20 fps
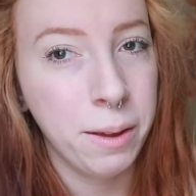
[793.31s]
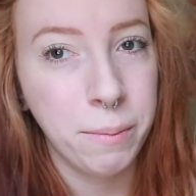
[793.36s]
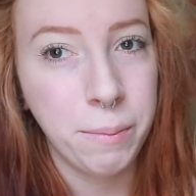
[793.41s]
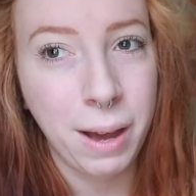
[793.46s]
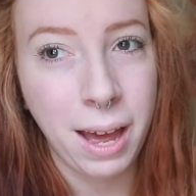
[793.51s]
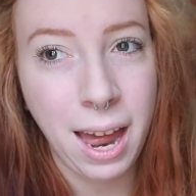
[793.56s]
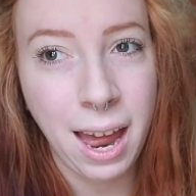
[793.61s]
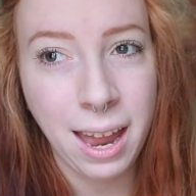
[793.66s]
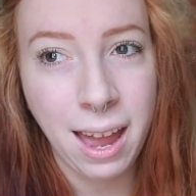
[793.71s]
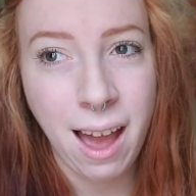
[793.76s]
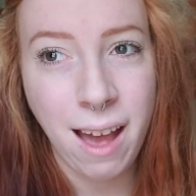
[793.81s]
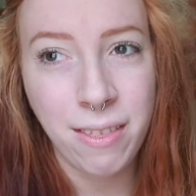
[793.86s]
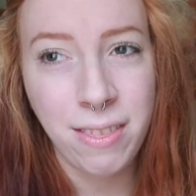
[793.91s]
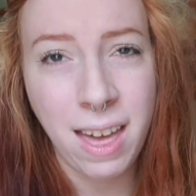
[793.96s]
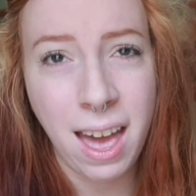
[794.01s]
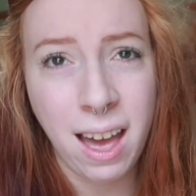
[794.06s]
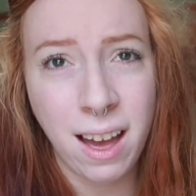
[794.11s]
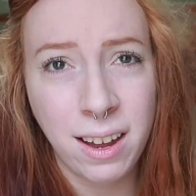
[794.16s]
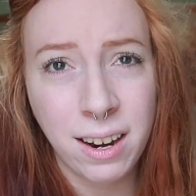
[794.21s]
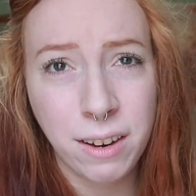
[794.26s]
But I got
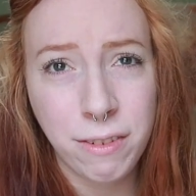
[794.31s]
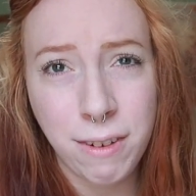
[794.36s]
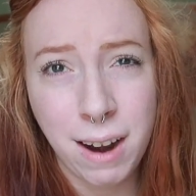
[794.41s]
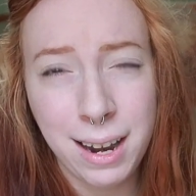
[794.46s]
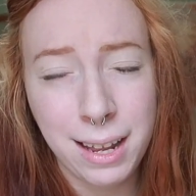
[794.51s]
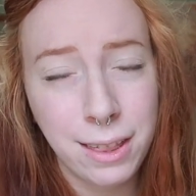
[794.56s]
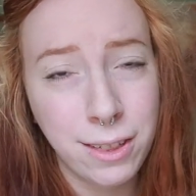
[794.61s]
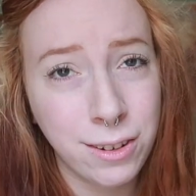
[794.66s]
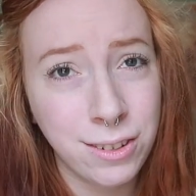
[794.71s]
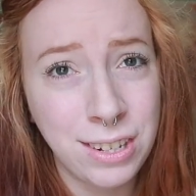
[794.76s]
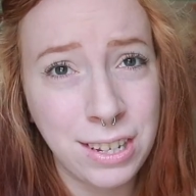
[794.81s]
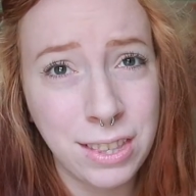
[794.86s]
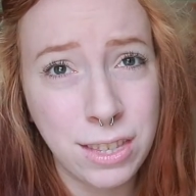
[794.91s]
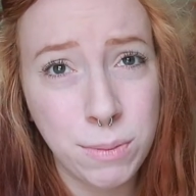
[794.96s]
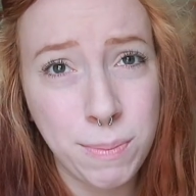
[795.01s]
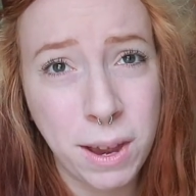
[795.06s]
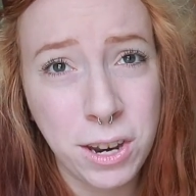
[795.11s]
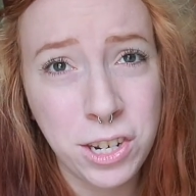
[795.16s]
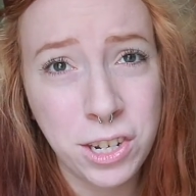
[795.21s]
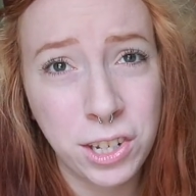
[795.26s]
that on a Friday the 13th
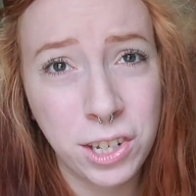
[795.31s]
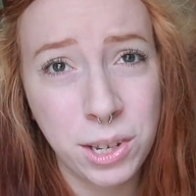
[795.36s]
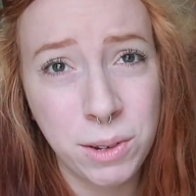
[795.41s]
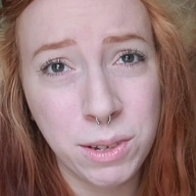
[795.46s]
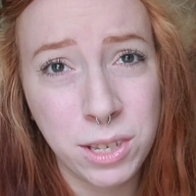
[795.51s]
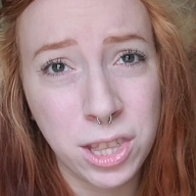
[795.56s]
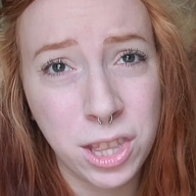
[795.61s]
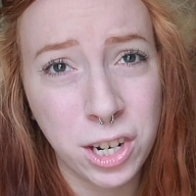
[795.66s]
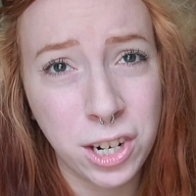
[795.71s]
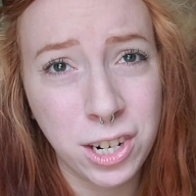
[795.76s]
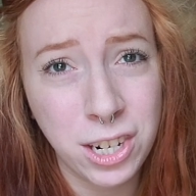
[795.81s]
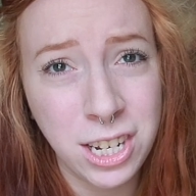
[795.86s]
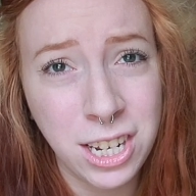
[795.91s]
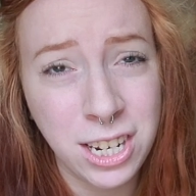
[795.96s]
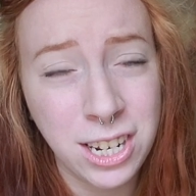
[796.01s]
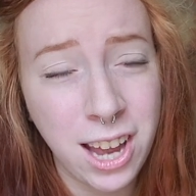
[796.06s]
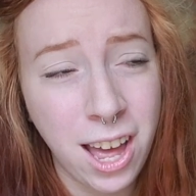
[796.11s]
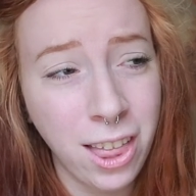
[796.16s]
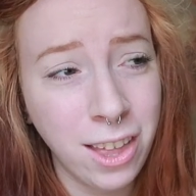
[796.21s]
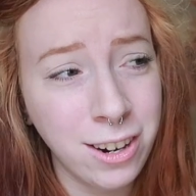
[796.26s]
special. It was
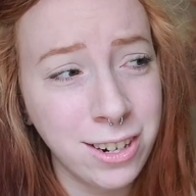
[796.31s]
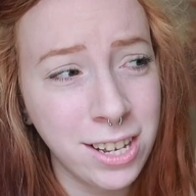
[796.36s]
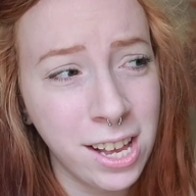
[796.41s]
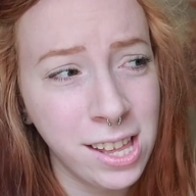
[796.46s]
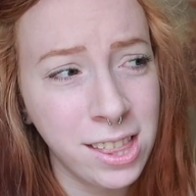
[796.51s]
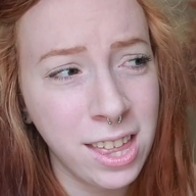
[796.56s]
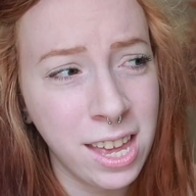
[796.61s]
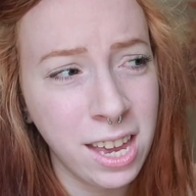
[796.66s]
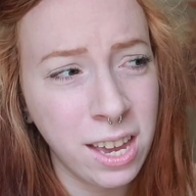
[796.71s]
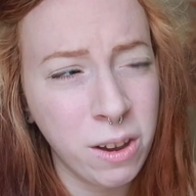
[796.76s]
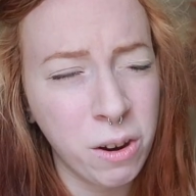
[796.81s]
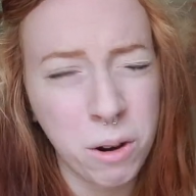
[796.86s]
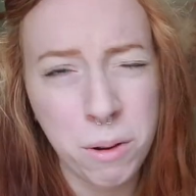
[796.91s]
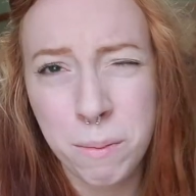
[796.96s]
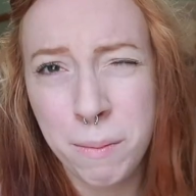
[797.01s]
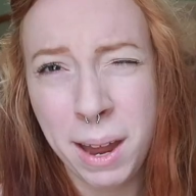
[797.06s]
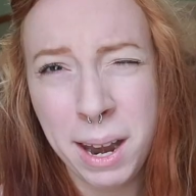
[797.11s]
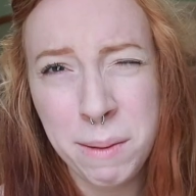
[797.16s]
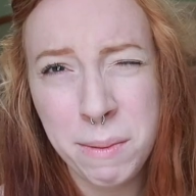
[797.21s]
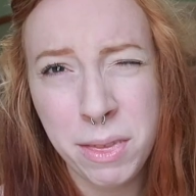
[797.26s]
$13, I think, or it
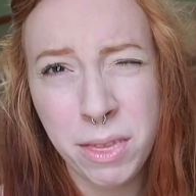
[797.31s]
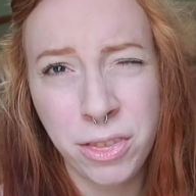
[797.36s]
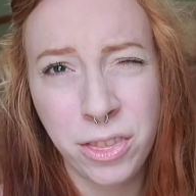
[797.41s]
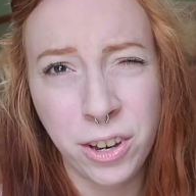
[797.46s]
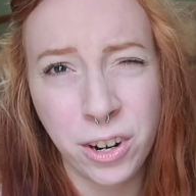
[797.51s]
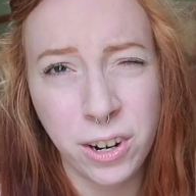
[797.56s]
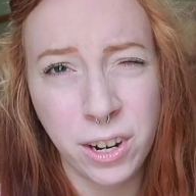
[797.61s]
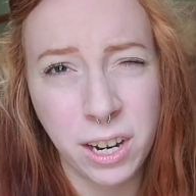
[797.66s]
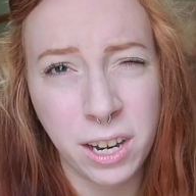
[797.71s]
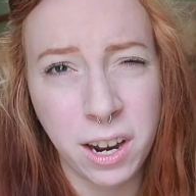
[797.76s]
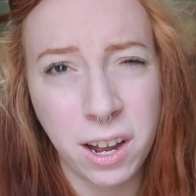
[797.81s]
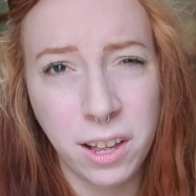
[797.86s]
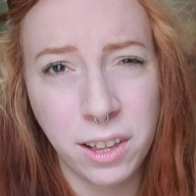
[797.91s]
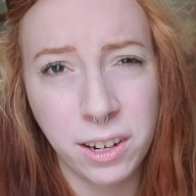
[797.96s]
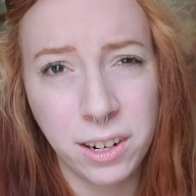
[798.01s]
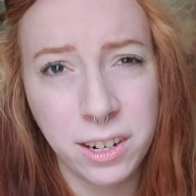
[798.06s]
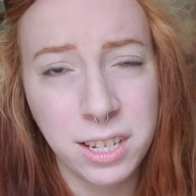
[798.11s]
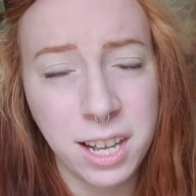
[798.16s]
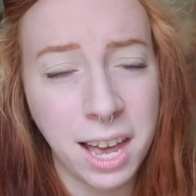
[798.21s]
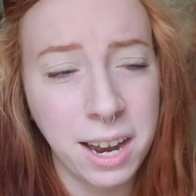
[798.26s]
might have been
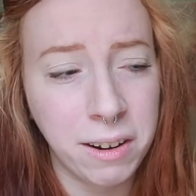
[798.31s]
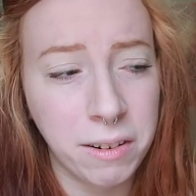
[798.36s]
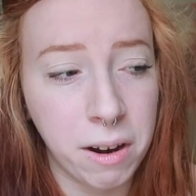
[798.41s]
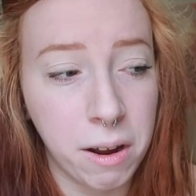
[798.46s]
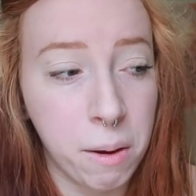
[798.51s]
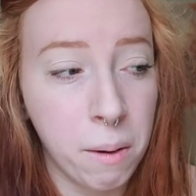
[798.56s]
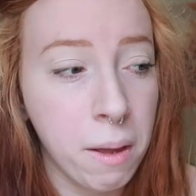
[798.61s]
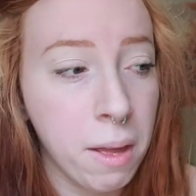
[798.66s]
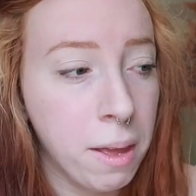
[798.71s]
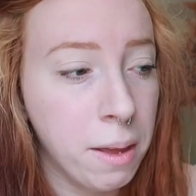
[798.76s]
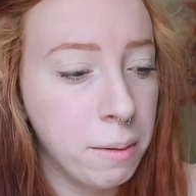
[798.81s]
$30, I don't know.